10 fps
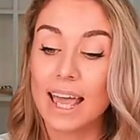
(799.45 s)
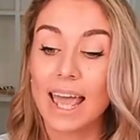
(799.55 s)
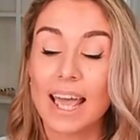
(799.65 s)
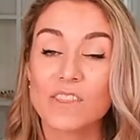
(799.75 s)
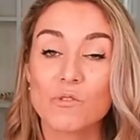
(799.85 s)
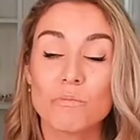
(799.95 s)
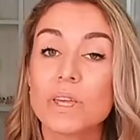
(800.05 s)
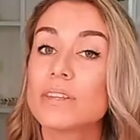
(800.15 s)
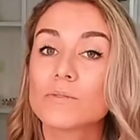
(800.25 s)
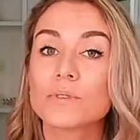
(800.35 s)
And the
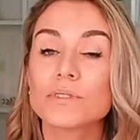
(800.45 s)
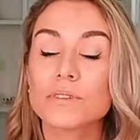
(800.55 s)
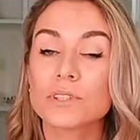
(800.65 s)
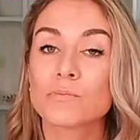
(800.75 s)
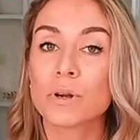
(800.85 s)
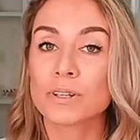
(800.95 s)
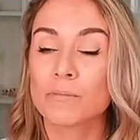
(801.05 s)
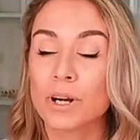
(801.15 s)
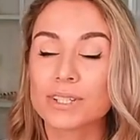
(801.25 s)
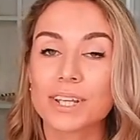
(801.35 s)
Beats ones are
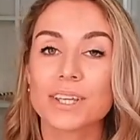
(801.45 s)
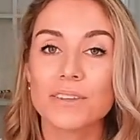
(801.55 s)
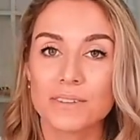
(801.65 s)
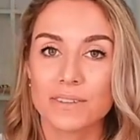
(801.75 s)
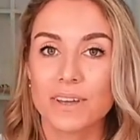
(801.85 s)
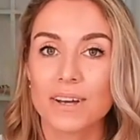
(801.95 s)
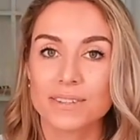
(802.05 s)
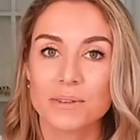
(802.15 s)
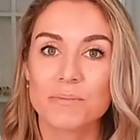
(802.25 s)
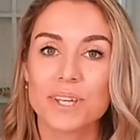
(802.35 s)
particularly
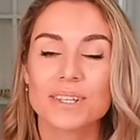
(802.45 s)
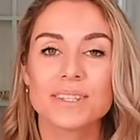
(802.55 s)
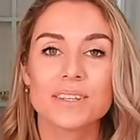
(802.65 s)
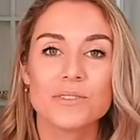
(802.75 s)
awesome because they